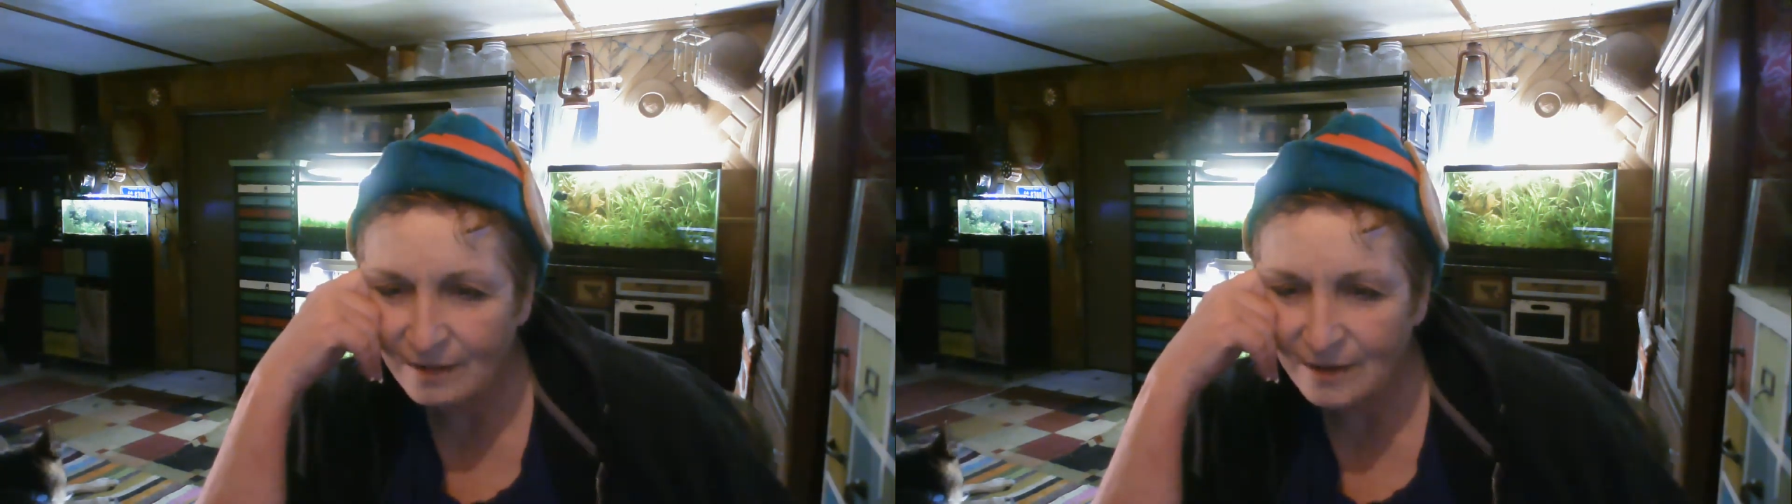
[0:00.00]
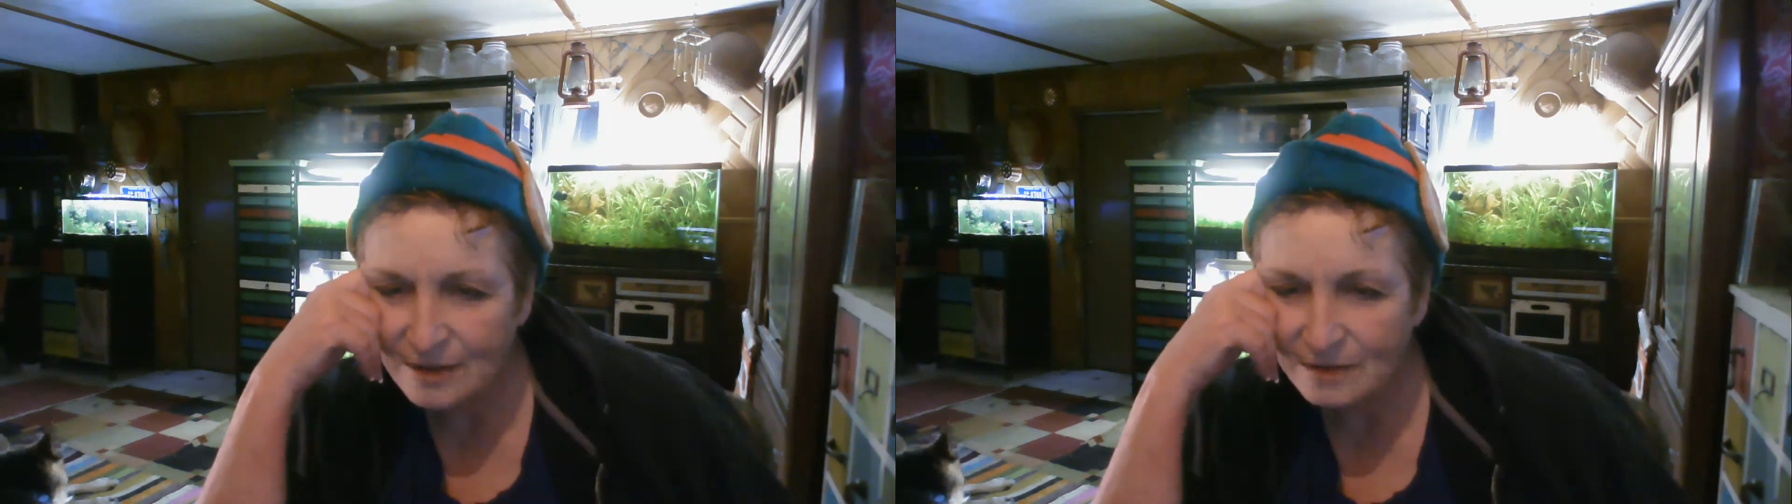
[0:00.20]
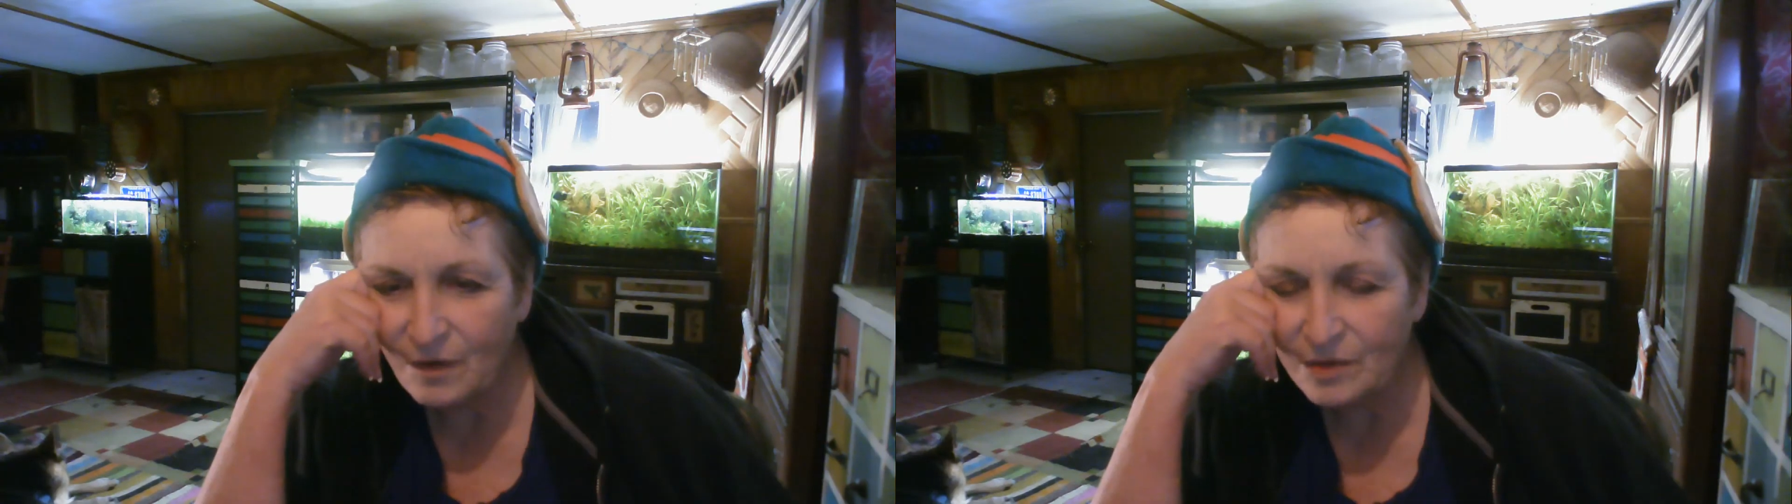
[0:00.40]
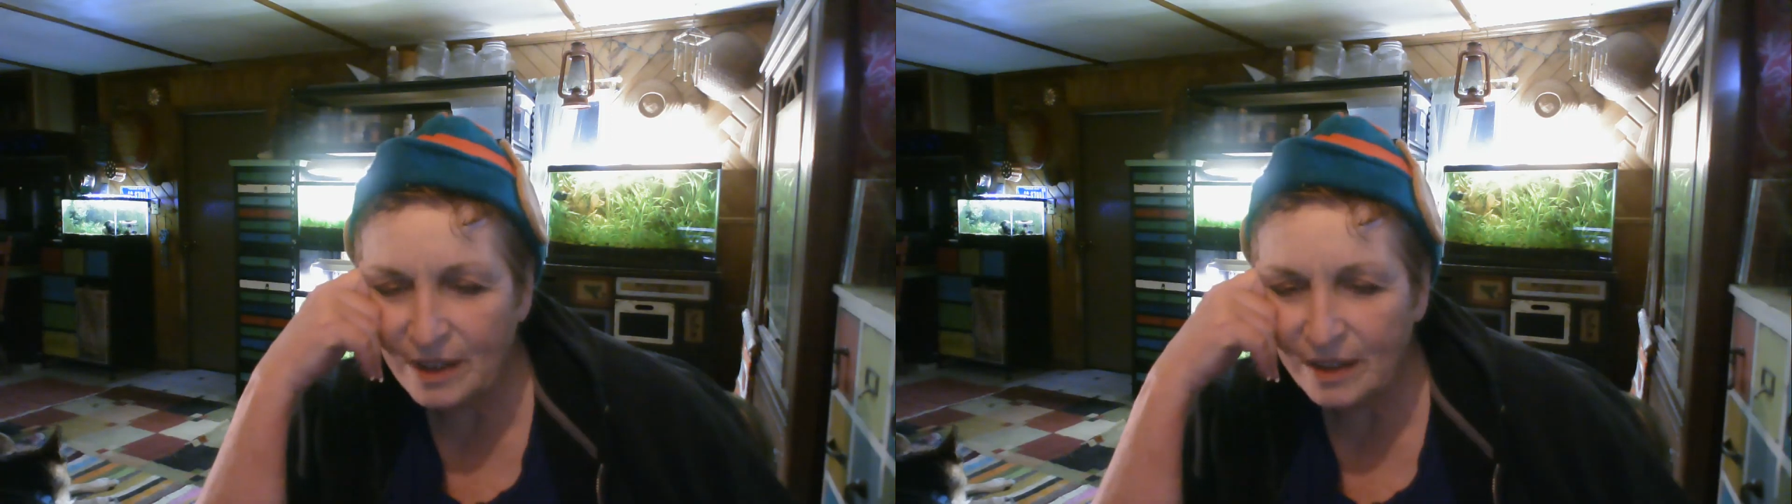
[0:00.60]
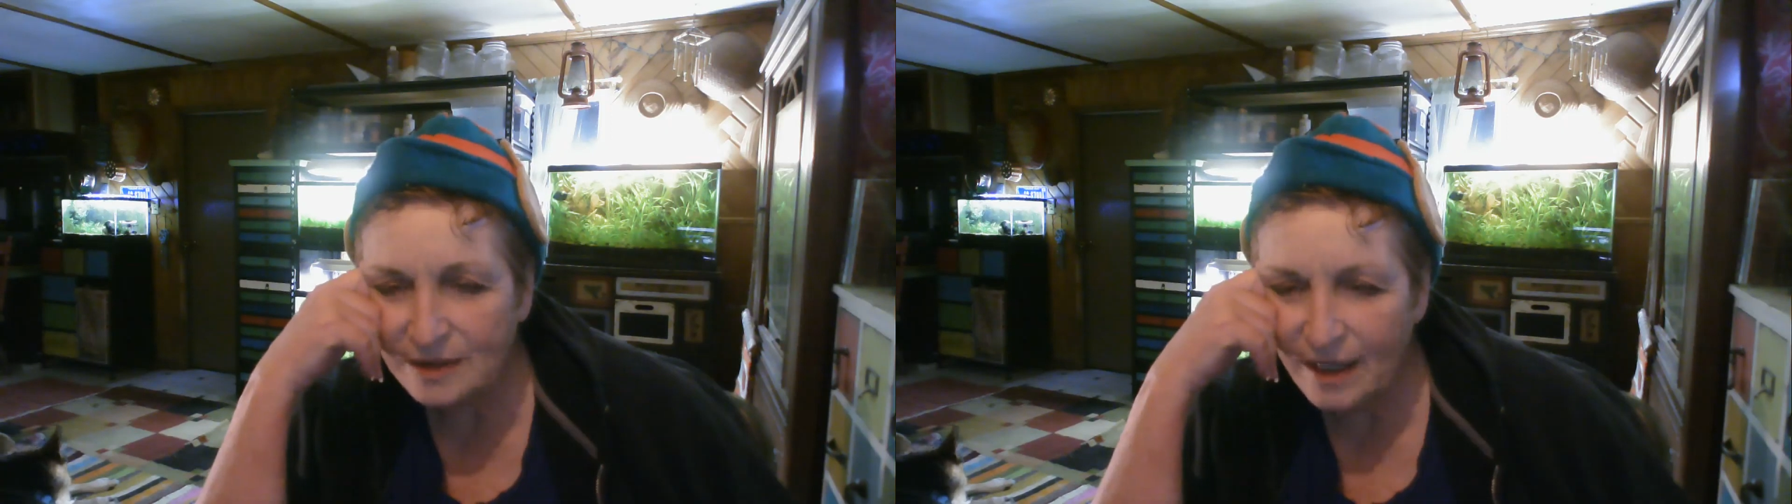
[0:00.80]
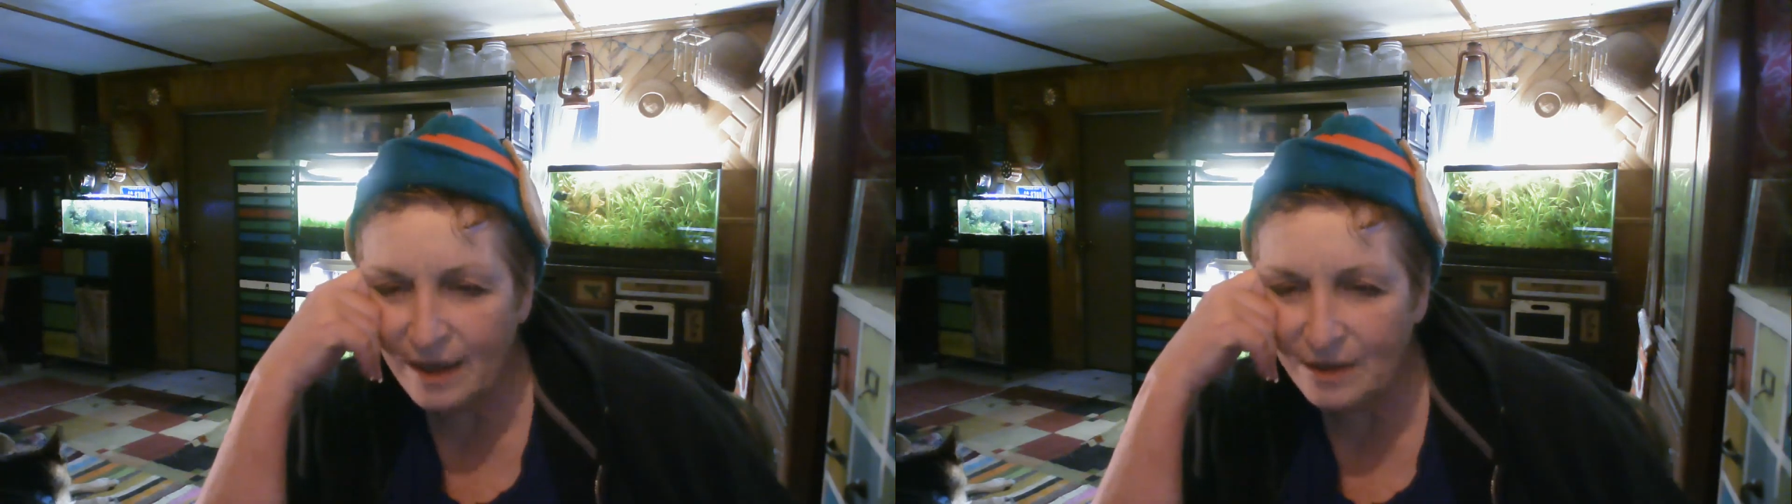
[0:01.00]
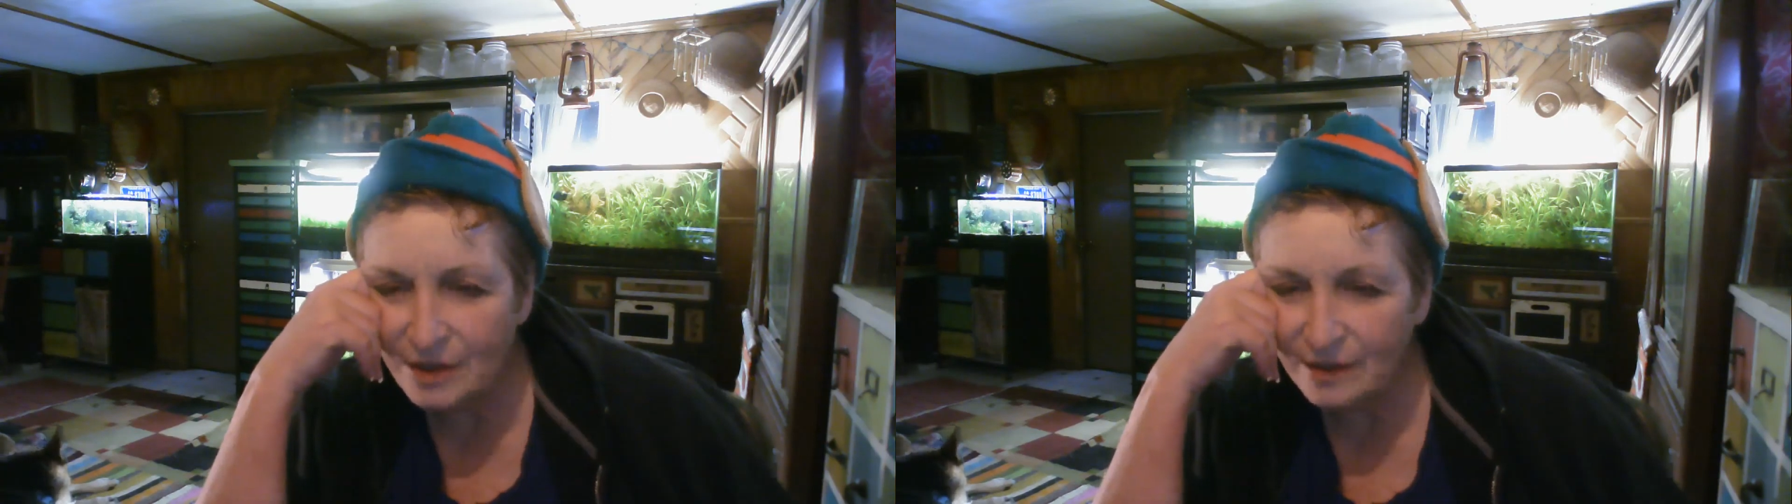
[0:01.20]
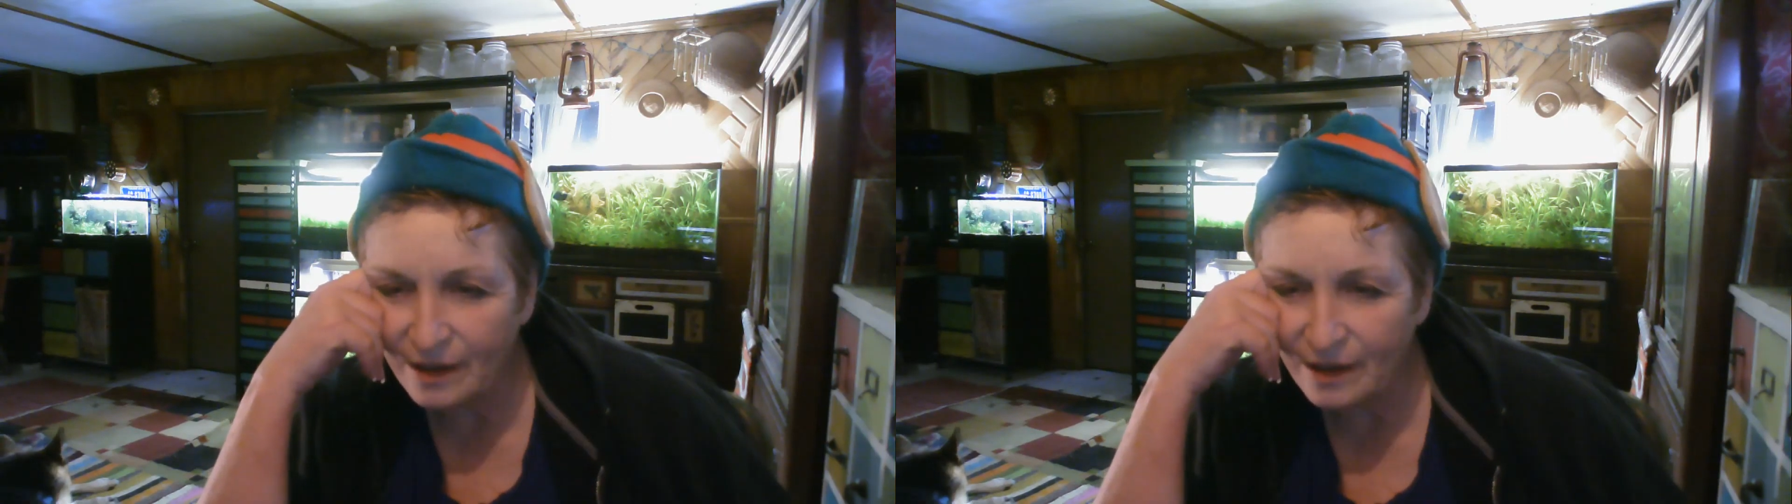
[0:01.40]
The smoke doesn't actually